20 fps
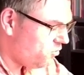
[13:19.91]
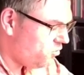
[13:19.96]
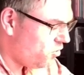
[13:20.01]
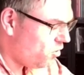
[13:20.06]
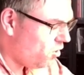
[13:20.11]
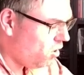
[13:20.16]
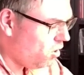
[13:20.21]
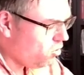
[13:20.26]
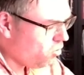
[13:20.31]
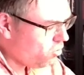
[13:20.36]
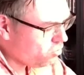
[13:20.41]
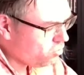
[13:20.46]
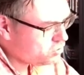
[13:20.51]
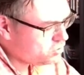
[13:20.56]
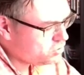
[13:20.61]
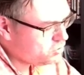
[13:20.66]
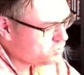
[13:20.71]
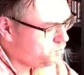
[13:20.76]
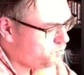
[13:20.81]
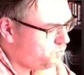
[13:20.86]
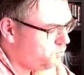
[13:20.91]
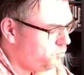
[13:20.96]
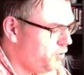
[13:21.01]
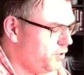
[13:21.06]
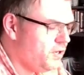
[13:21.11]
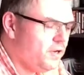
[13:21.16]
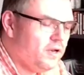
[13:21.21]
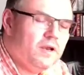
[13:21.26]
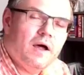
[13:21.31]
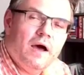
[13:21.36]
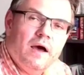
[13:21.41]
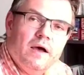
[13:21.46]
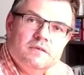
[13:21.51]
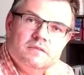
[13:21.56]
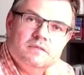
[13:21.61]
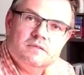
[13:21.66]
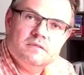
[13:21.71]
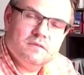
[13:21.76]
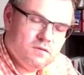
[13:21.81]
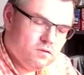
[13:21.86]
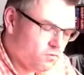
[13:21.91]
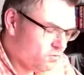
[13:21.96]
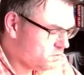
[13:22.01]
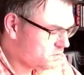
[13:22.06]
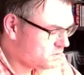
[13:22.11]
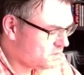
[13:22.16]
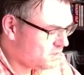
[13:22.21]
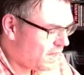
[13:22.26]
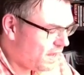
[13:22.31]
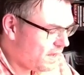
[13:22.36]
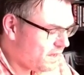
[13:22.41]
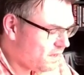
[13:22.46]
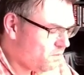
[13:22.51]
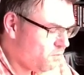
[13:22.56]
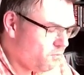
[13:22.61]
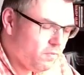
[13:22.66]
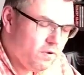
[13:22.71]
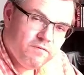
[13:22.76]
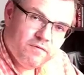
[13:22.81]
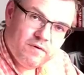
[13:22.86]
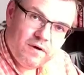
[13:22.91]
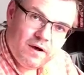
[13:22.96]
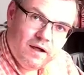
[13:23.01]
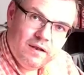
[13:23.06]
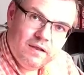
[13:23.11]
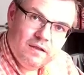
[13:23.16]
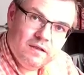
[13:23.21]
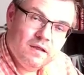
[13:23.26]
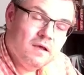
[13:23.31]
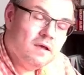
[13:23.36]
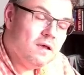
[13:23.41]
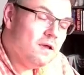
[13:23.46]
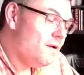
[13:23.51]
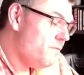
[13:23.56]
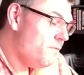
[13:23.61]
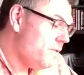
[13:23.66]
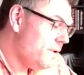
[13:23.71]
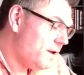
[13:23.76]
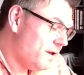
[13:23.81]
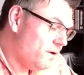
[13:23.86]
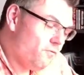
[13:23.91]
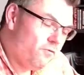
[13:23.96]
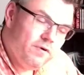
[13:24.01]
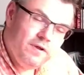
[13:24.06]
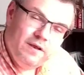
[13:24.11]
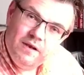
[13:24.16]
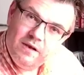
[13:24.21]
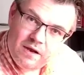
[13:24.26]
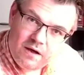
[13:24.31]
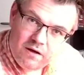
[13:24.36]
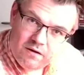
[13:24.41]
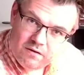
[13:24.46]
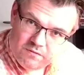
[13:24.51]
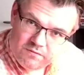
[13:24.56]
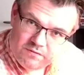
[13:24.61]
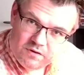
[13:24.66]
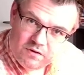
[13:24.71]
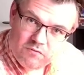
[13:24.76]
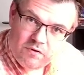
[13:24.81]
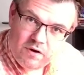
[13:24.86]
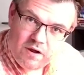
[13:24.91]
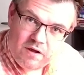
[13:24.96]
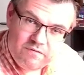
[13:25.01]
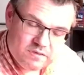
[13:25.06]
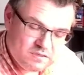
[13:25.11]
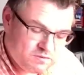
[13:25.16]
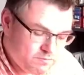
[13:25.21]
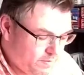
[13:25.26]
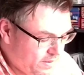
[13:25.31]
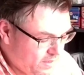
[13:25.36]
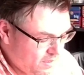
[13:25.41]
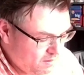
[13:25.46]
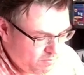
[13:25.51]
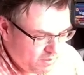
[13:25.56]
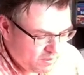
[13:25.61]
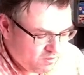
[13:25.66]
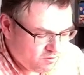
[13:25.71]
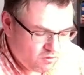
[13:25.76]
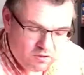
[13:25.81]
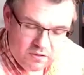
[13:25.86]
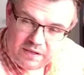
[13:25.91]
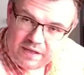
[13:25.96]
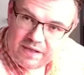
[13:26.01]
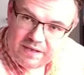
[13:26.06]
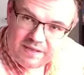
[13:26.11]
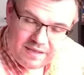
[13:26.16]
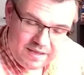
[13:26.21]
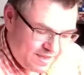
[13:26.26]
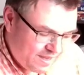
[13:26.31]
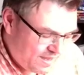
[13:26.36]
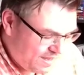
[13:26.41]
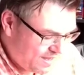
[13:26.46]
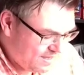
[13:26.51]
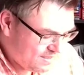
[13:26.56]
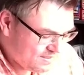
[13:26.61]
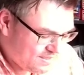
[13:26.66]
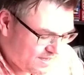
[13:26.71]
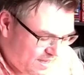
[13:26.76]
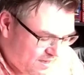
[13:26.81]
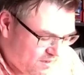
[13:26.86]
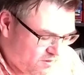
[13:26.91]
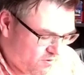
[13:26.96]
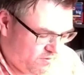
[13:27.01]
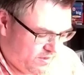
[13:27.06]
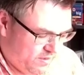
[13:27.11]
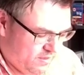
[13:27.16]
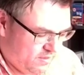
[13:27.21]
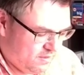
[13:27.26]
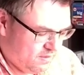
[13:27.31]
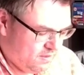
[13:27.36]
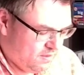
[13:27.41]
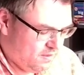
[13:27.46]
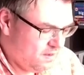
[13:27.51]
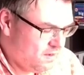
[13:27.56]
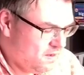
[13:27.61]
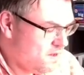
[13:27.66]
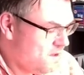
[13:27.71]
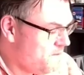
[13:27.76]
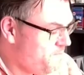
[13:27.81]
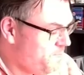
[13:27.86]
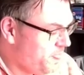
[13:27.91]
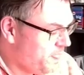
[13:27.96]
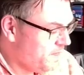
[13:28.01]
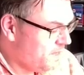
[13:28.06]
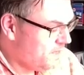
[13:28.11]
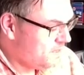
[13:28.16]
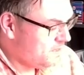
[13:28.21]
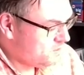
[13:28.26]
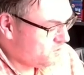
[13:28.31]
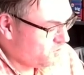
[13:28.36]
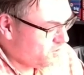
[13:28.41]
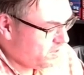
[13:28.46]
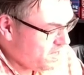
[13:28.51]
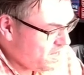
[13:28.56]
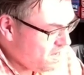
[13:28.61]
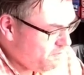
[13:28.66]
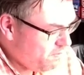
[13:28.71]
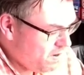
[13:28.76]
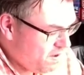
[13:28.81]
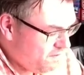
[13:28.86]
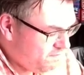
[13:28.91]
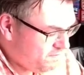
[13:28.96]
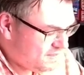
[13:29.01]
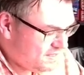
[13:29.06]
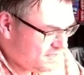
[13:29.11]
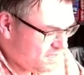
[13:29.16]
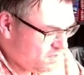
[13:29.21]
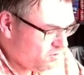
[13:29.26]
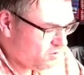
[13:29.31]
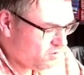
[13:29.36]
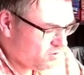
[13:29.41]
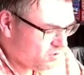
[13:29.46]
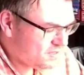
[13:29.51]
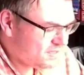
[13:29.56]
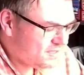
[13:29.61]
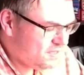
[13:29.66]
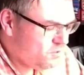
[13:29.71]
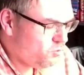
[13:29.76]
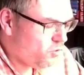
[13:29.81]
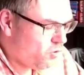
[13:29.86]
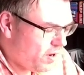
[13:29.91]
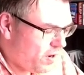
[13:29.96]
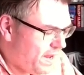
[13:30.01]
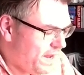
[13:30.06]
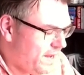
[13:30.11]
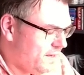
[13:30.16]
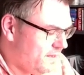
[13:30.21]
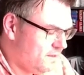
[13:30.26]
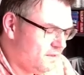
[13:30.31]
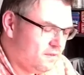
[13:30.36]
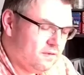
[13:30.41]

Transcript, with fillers: Yeah, looks pretty nice. Looks like we've got it. We can read it out of the graph as well, but not as accurate. So here we have 0.08.